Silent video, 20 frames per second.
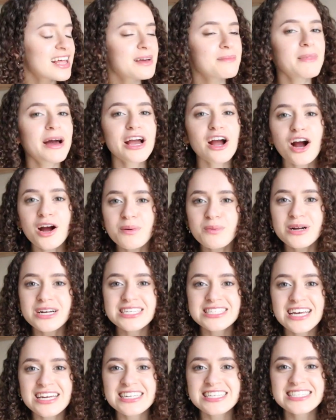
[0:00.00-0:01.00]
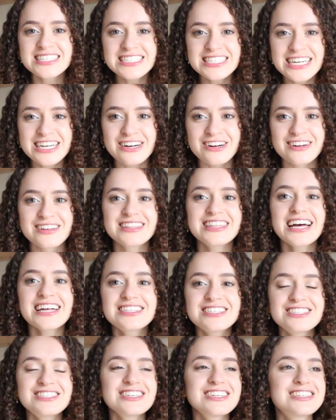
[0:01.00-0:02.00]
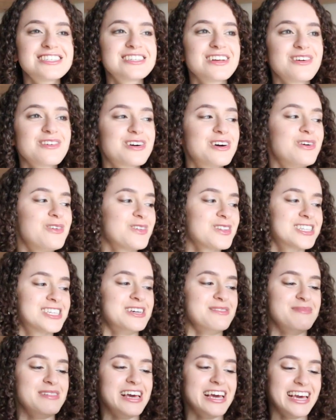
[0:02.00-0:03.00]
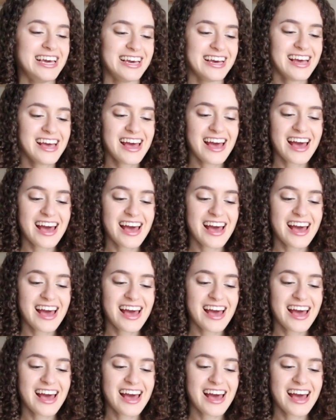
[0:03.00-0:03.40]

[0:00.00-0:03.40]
Like, my artwork is on a sticker. That's just so cool to me.